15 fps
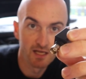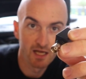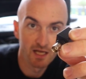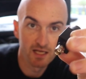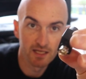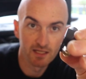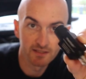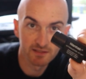
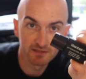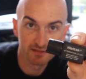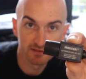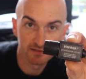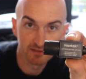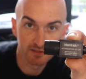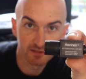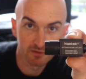Uh, this
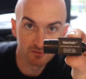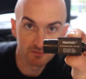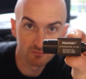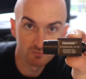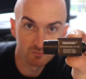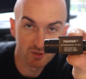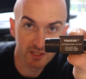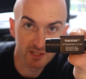is a
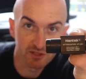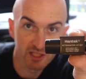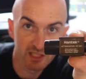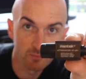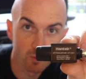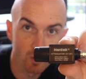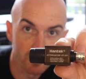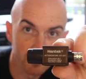pretty
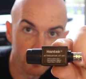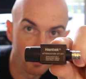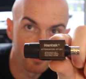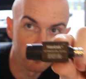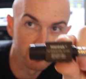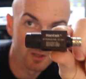cheap one I got